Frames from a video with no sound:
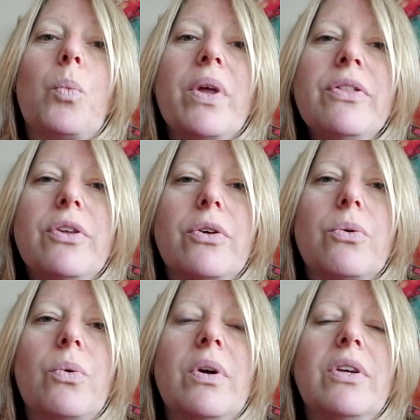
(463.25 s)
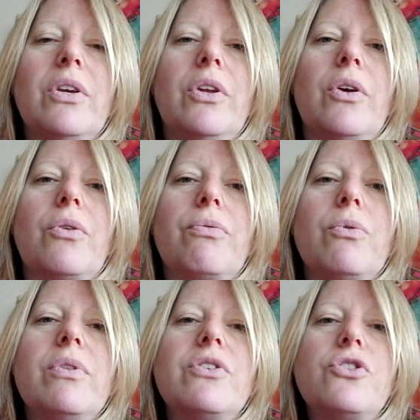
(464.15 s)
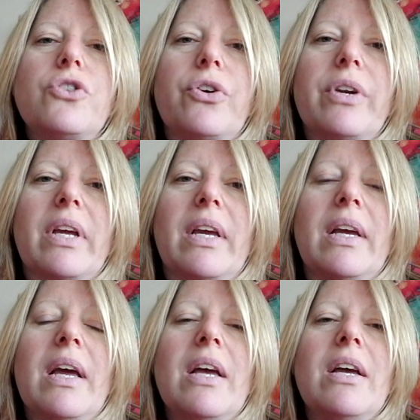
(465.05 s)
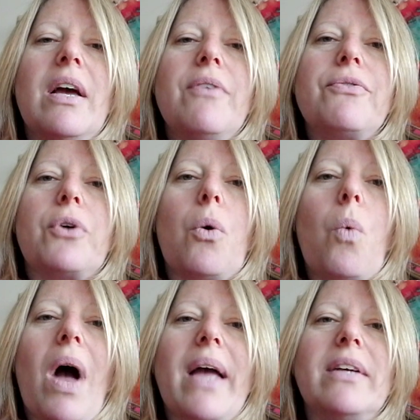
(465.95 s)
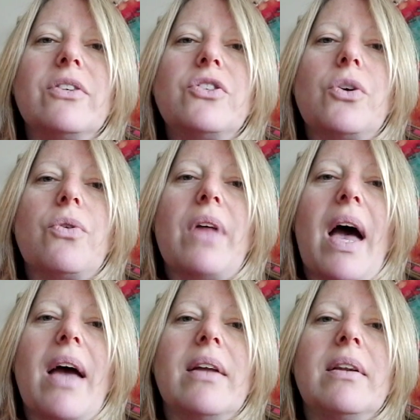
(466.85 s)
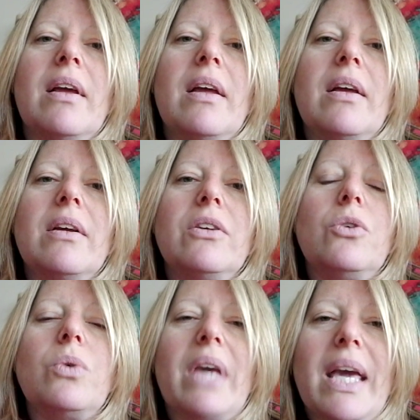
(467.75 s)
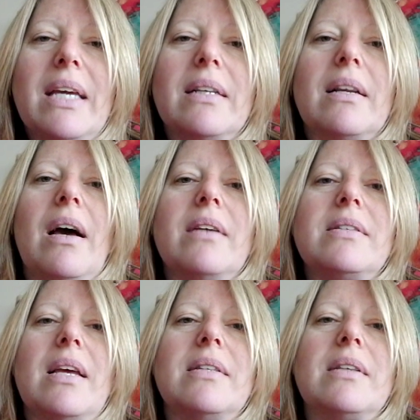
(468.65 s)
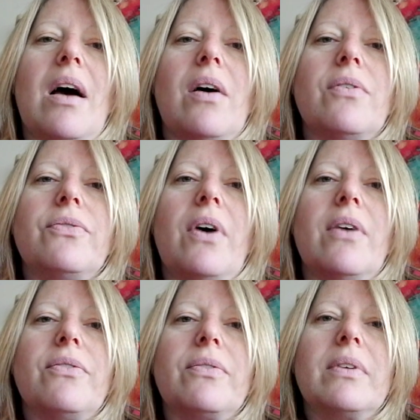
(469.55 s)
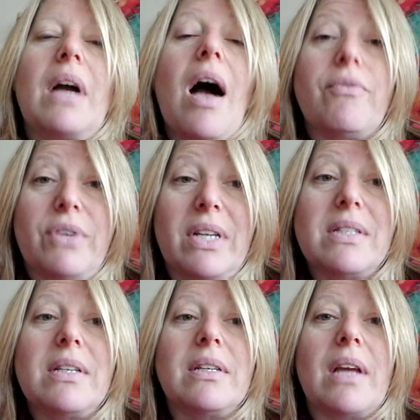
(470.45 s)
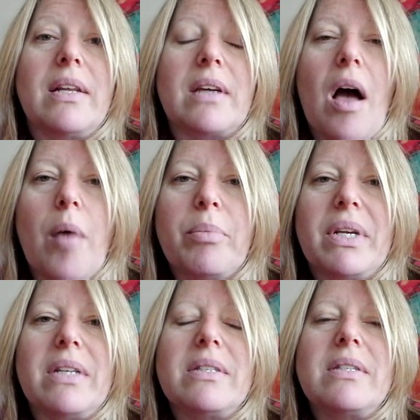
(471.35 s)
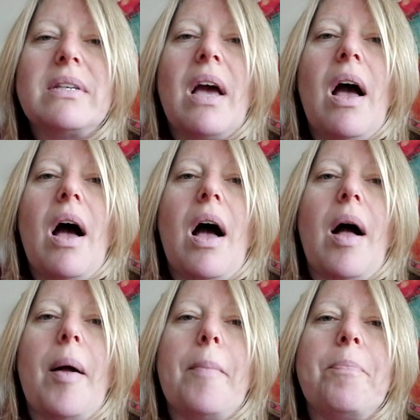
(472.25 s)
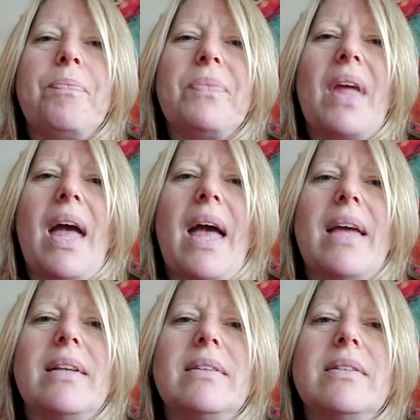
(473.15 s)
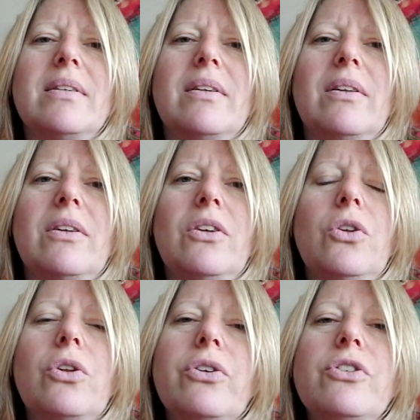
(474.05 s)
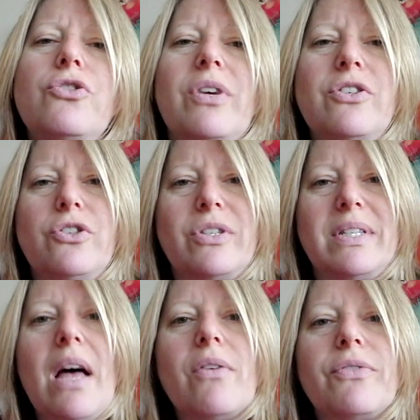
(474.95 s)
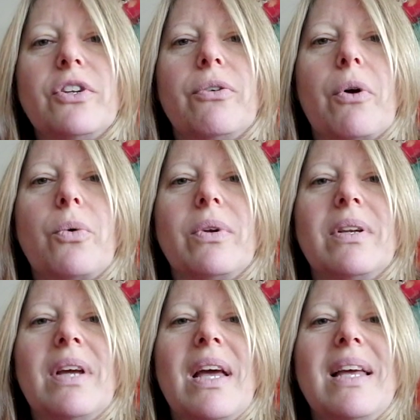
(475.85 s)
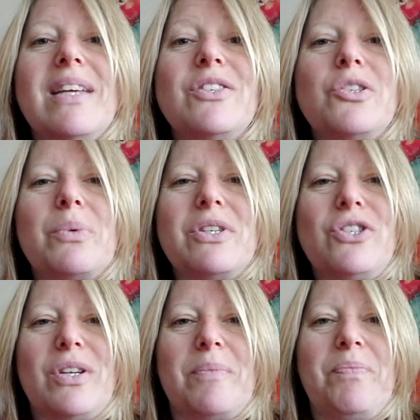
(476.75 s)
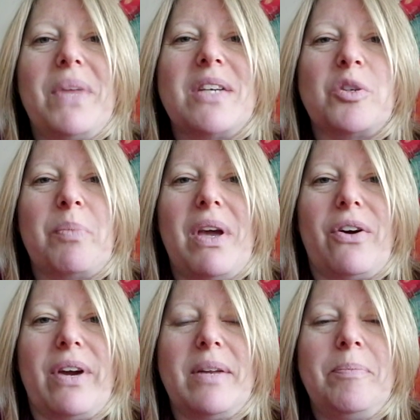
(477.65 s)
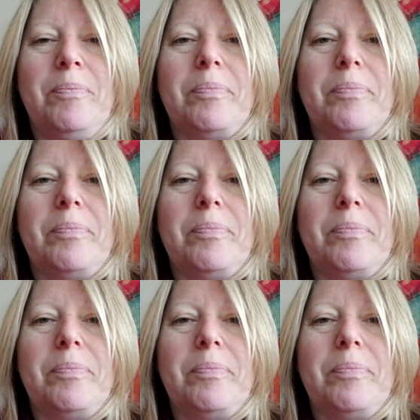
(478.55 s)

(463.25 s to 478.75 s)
with you, through this journey for a while so that you gain a sense of confidence and competence, and you learn to trust yourself and your own intuition as a parent.